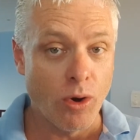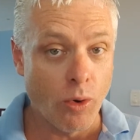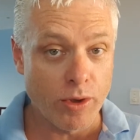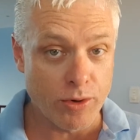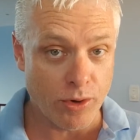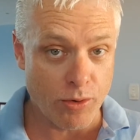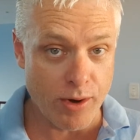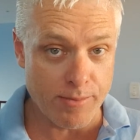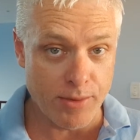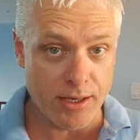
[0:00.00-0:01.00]
or your
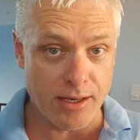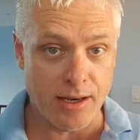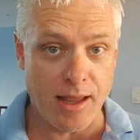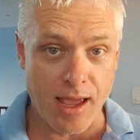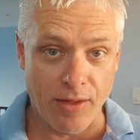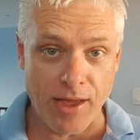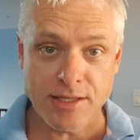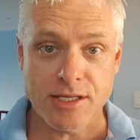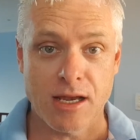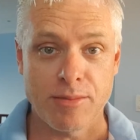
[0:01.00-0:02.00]
equipment, how
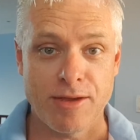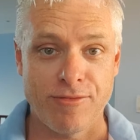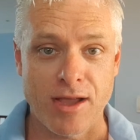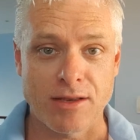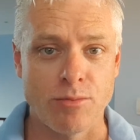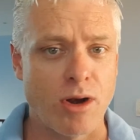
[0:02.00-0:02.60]
that's going to be affected,